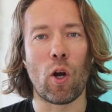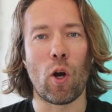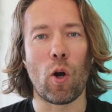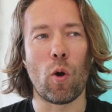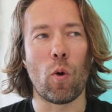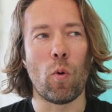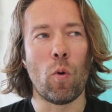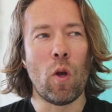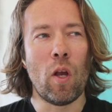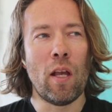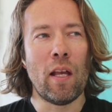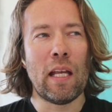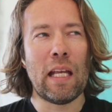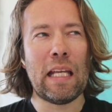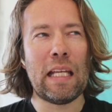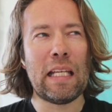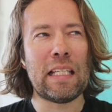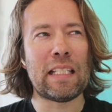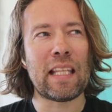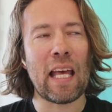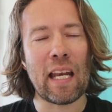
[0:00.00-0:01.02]
go,
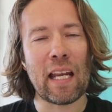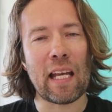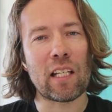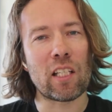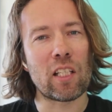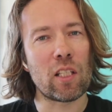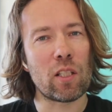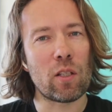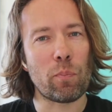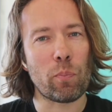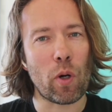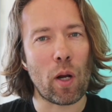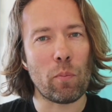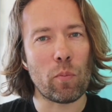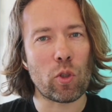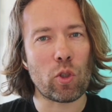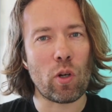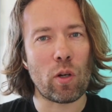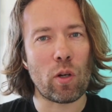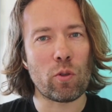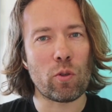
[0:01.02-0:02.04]
is that actually the problem
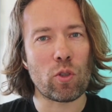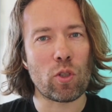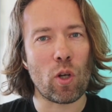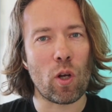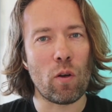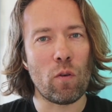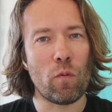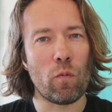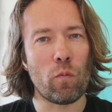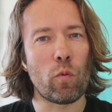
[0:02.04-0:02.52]
we're trying to solve?